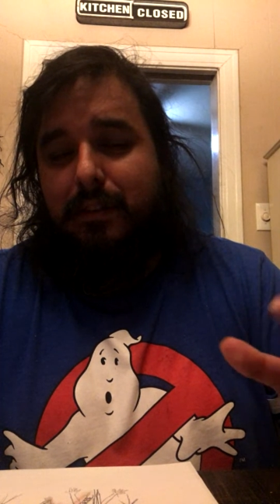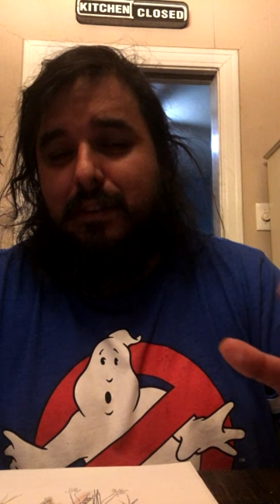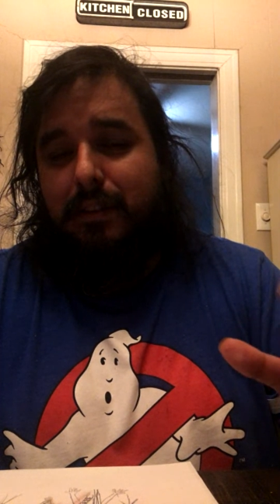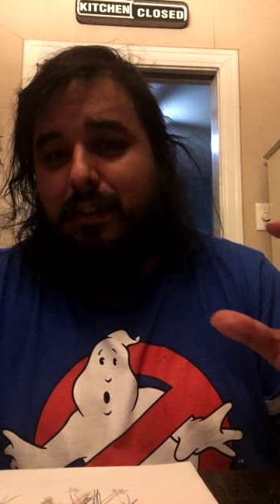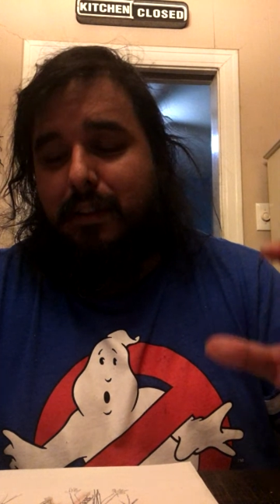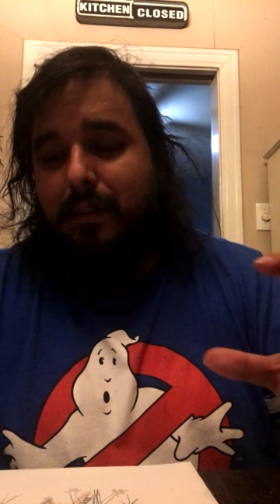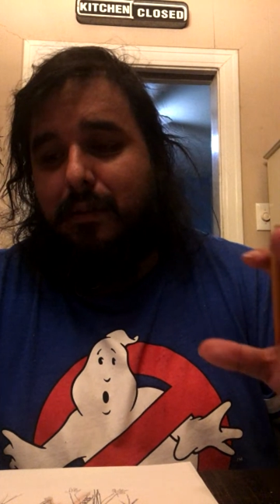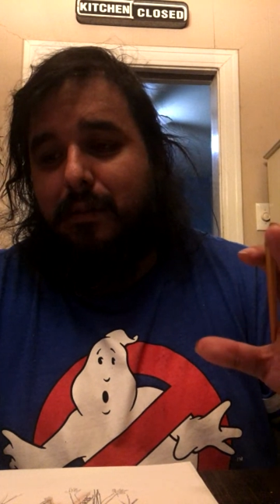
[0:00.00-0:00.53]

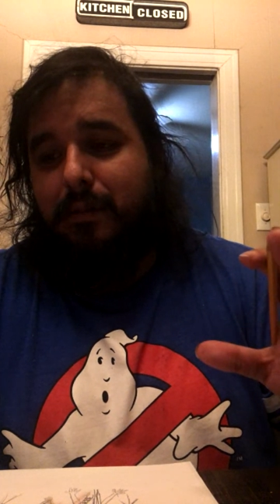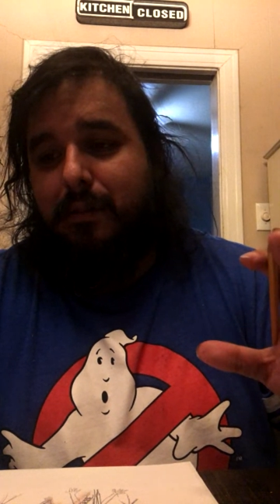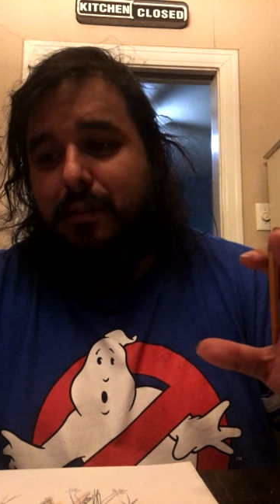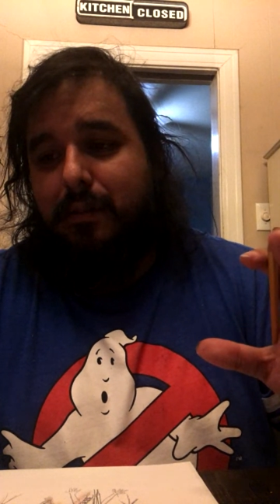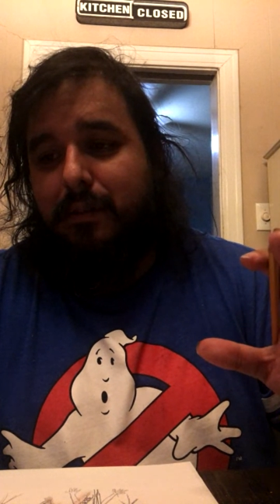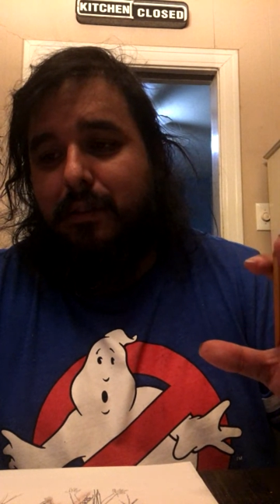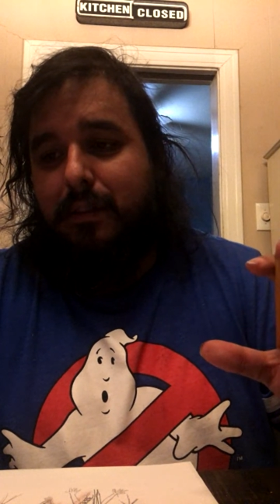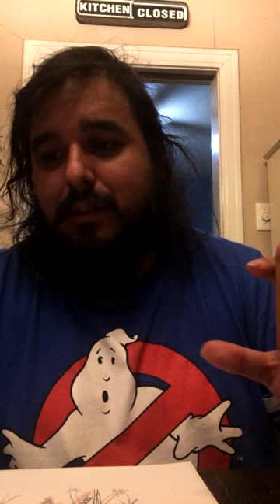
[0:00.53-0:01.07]
you know,
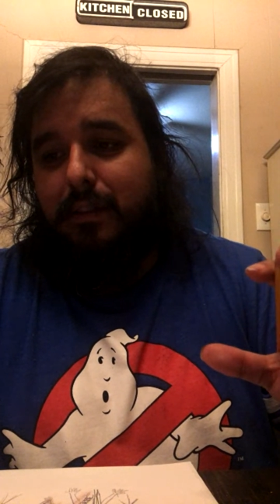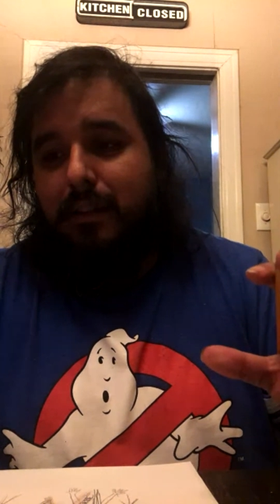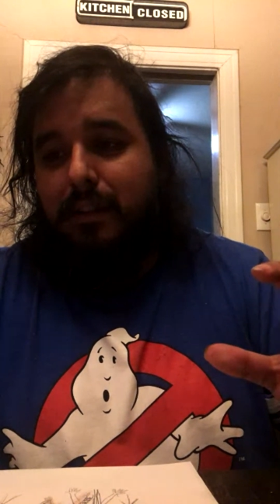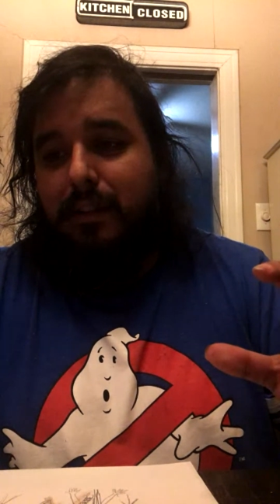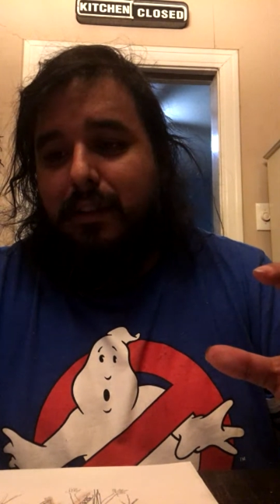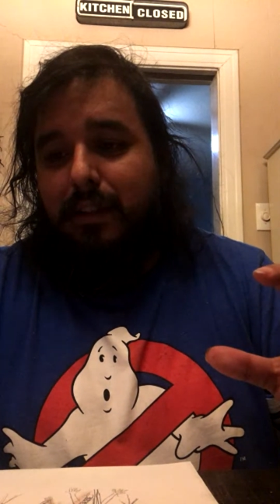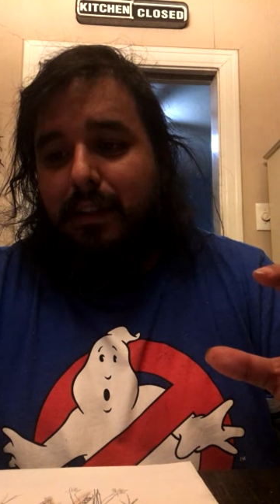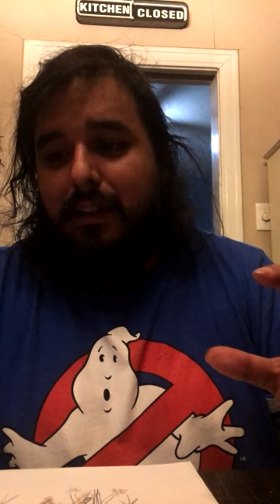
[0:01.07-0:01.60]

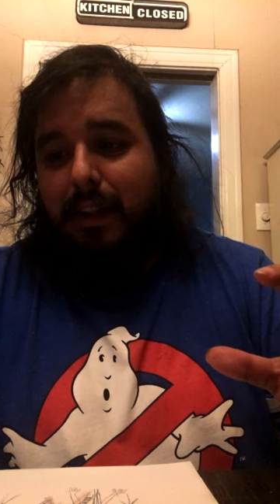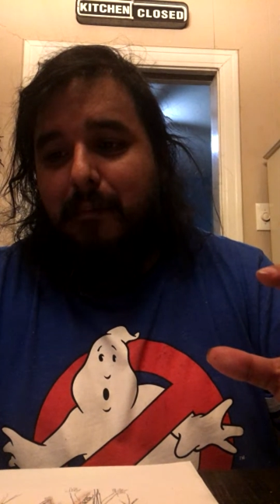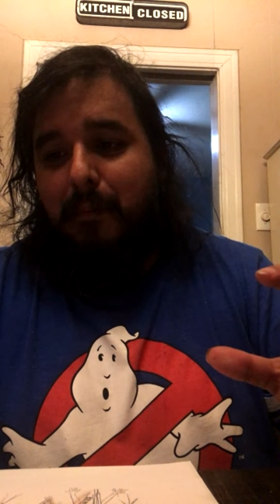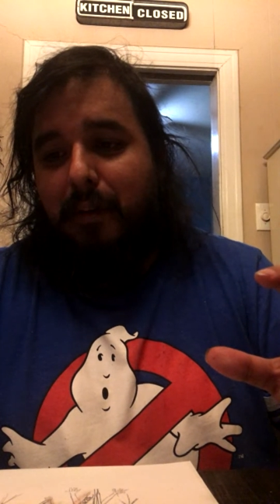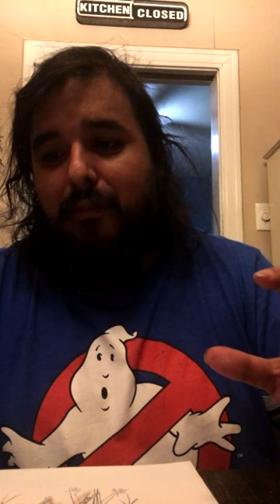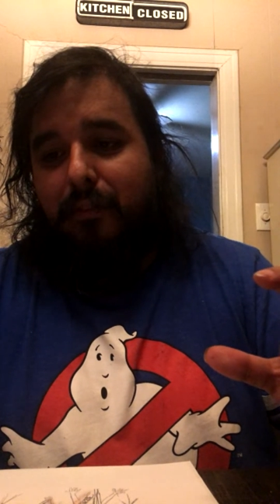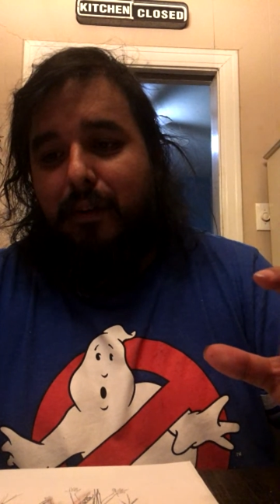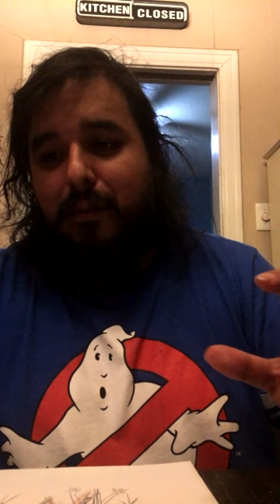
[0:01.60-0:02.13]
that
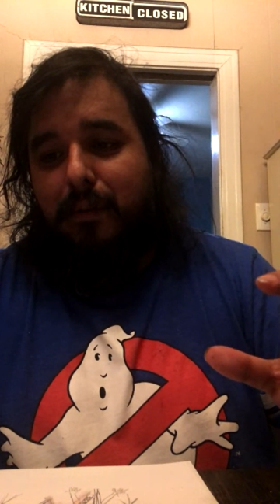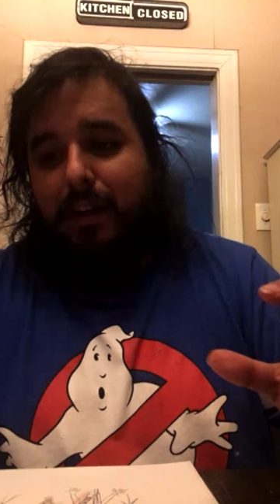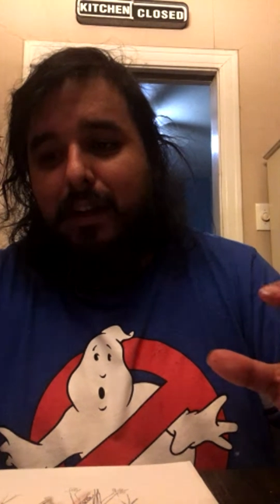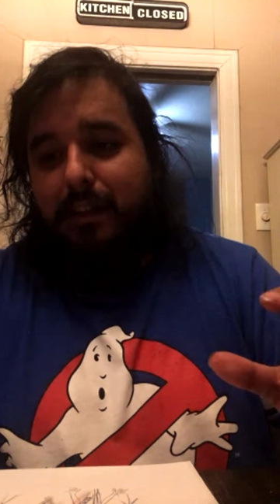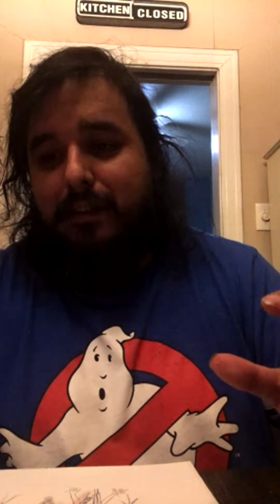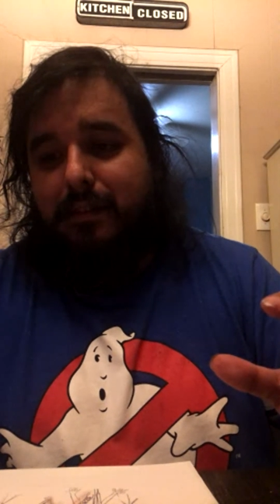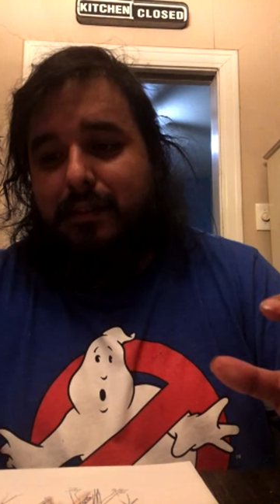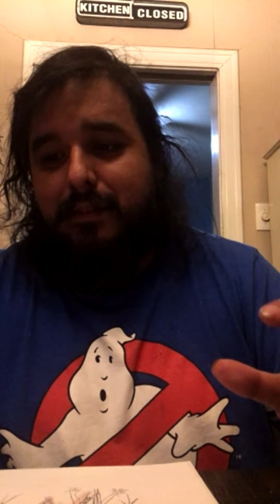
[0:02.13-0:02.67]
my phone
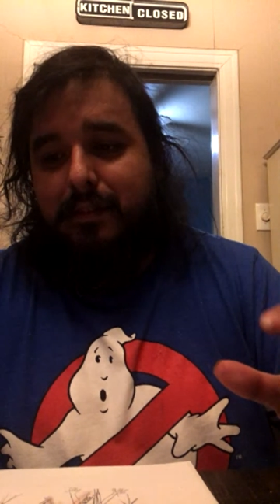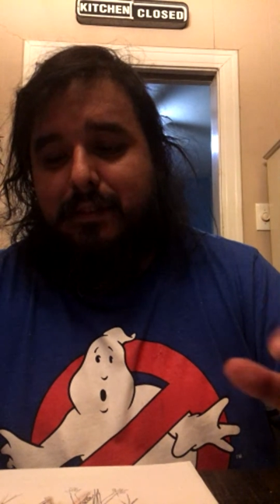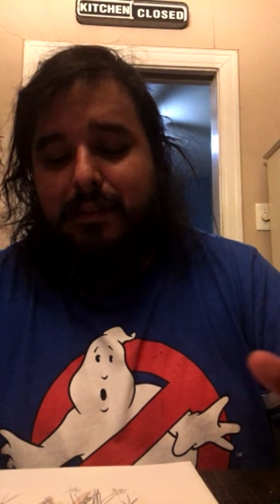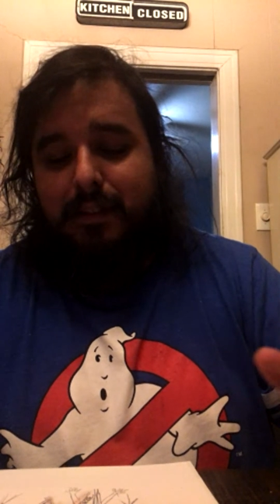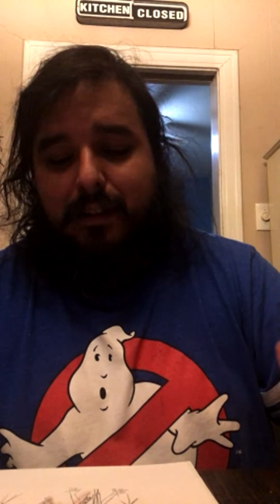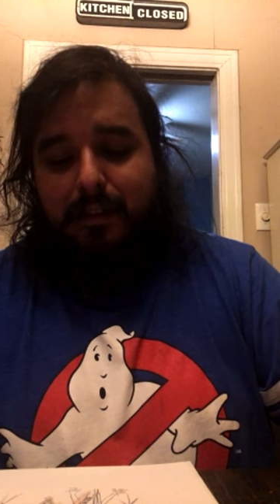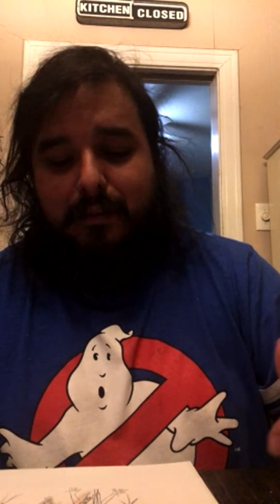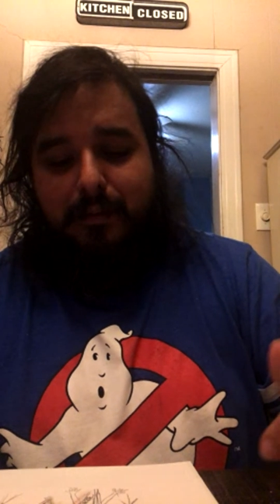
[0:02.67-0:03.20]
died.
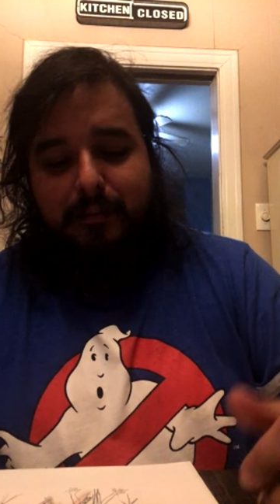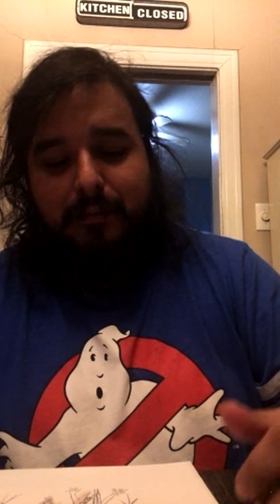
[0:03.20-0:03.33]
So,